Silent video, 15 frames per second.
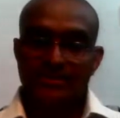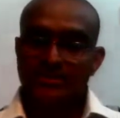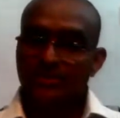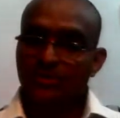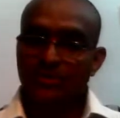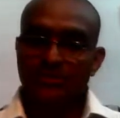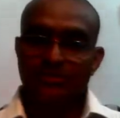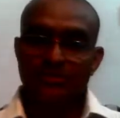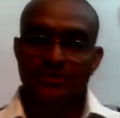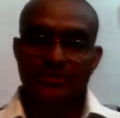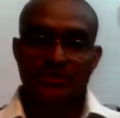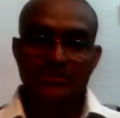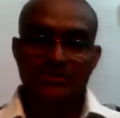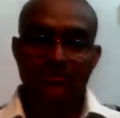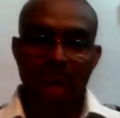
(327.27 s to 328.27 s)
So,
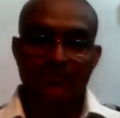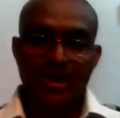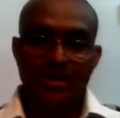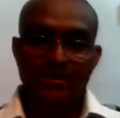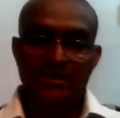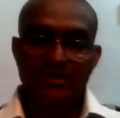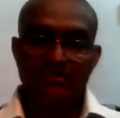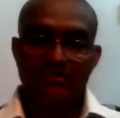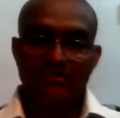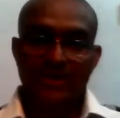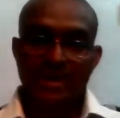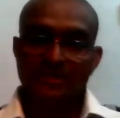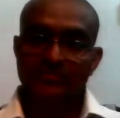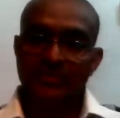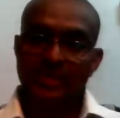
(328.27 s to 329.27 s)
business of banking,
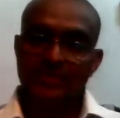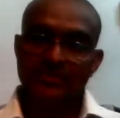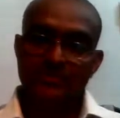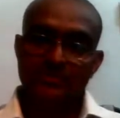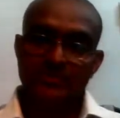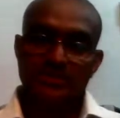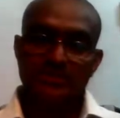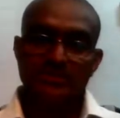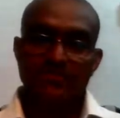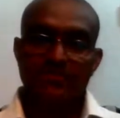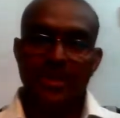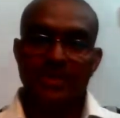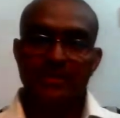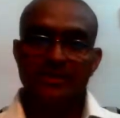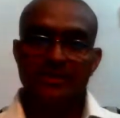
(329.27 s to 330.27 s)
as well as the business
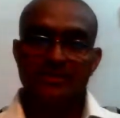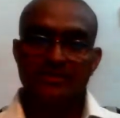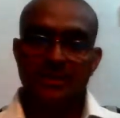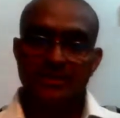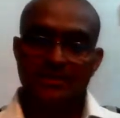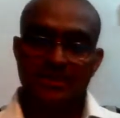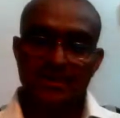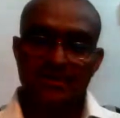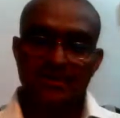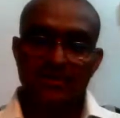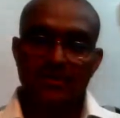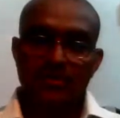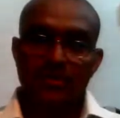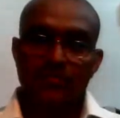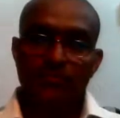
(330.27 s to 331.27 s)
of banking is concerned,
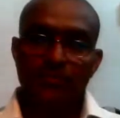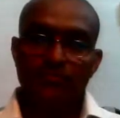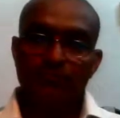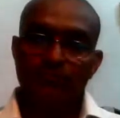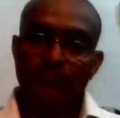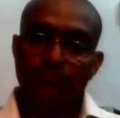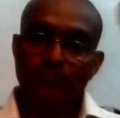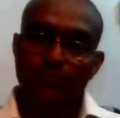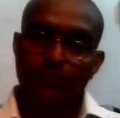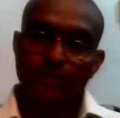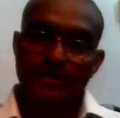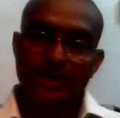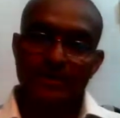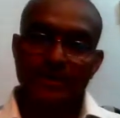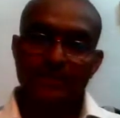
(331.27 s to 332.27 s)
if more
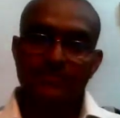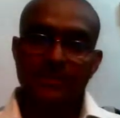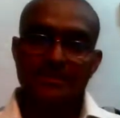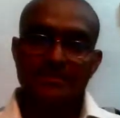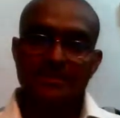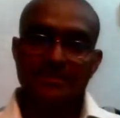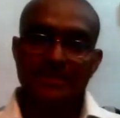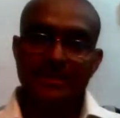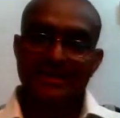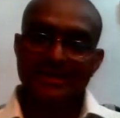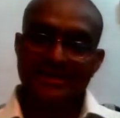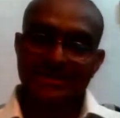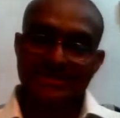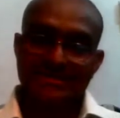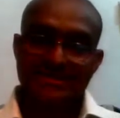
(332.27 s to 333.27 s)
than 10 persons
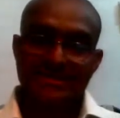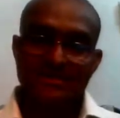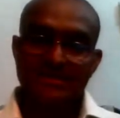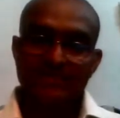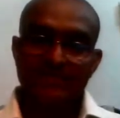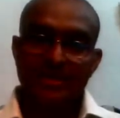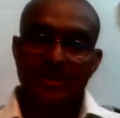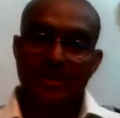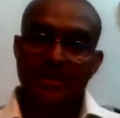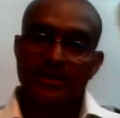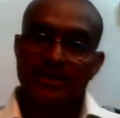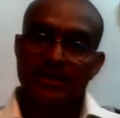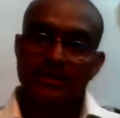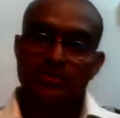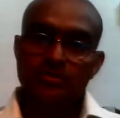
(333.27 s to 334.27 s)
it consists,
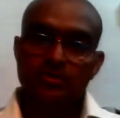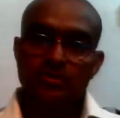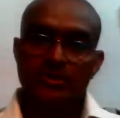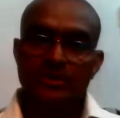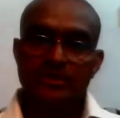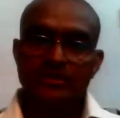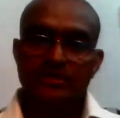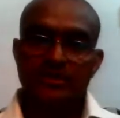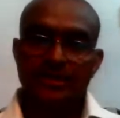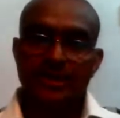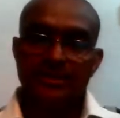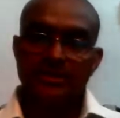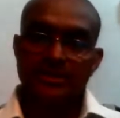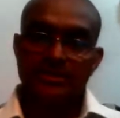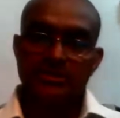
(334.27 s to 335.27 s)
it needs to
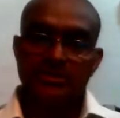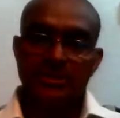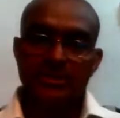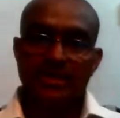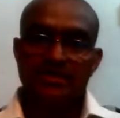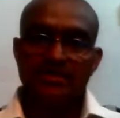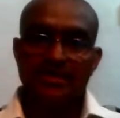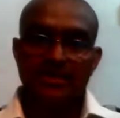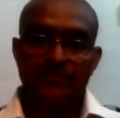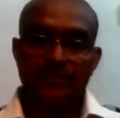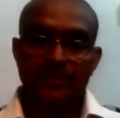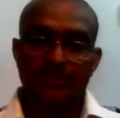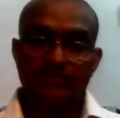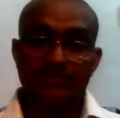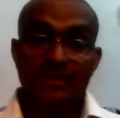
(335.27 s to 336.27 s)
get registered as a
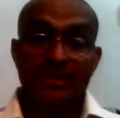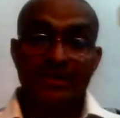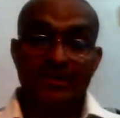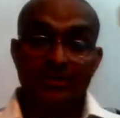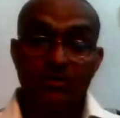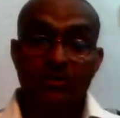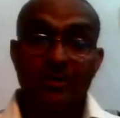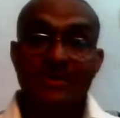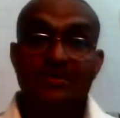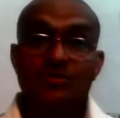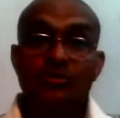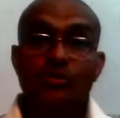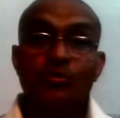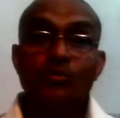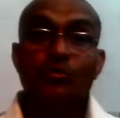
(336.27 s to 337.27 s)
company. Now, let us
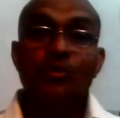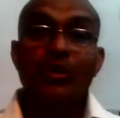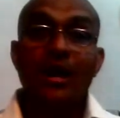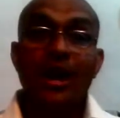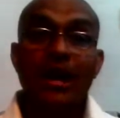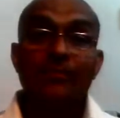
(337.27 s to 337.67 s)
go to